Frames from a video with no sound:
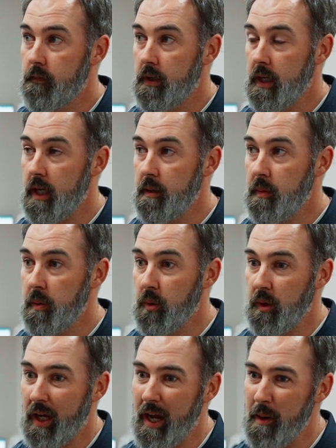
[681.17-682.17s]
getting
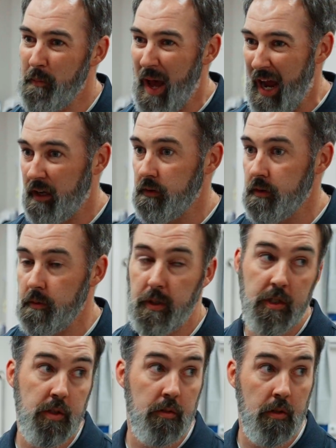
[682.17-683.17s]
people kind of back a little
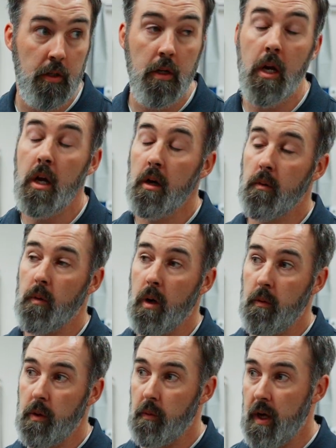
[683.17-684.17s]
bit sooner
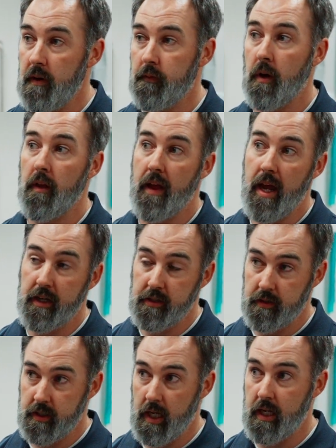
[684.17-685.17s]
while we wait for all the
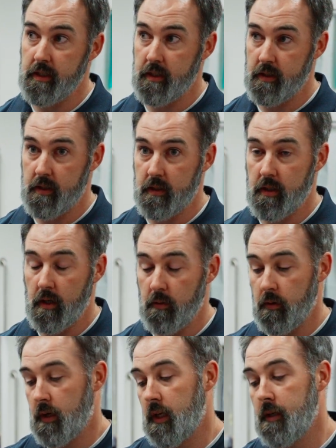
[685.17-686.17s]
exercises to start
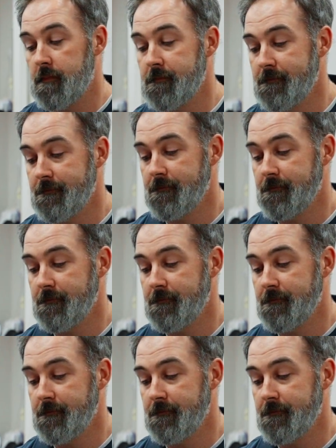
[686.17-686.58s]
working. Will plantar